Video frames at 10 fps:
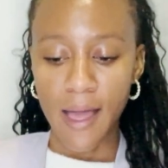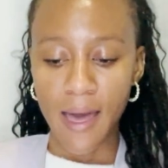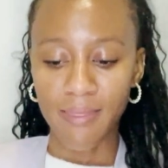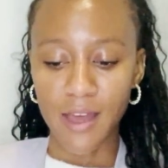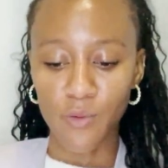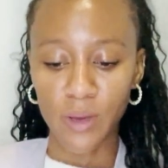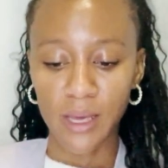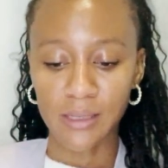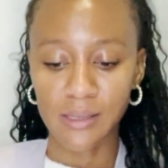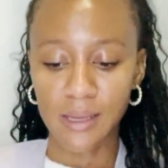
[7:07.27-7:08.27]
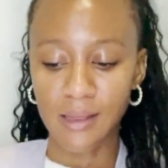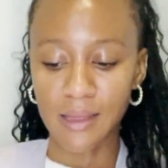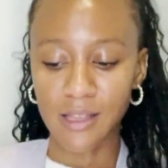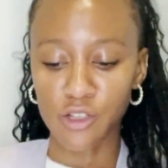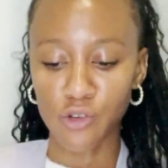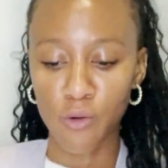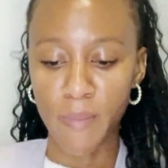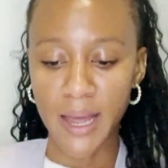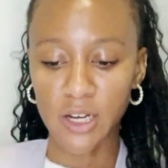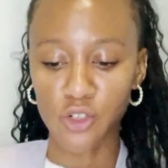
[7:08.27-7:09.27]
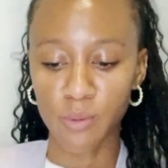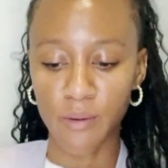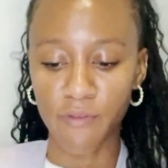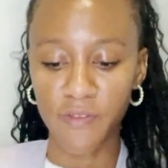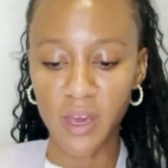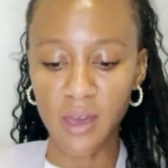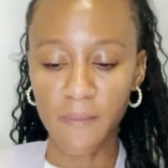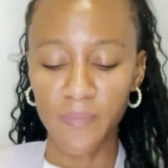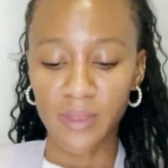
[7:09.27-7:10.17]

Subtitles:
And then we can see that there's no management fee.